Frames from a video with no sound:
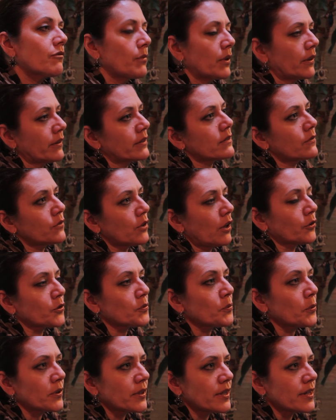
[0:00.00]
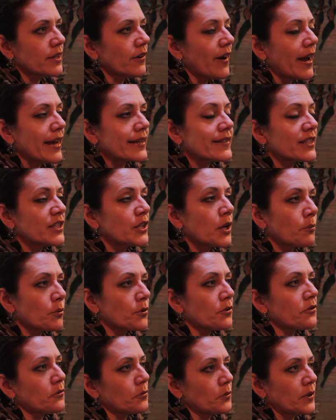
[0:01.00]
millions of dollars per year as the number
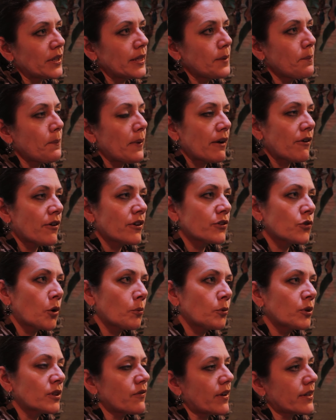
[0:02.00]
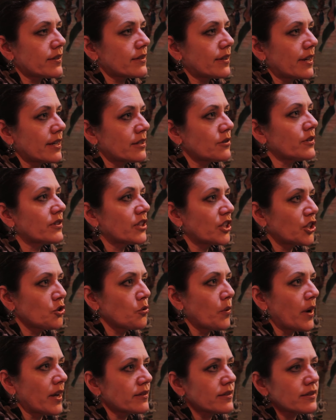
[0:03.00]
three paranormal investigator in the
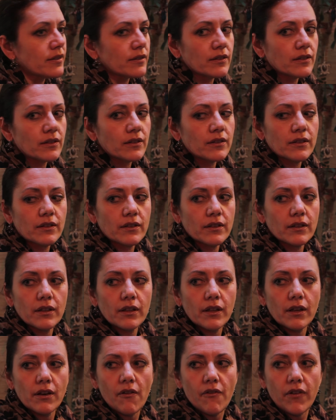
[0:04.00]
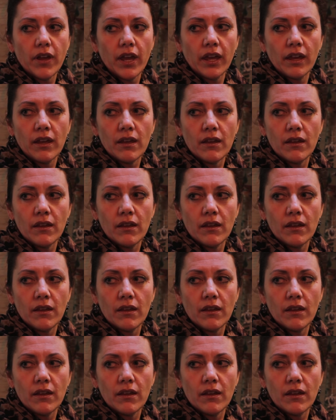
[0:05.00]
US of A.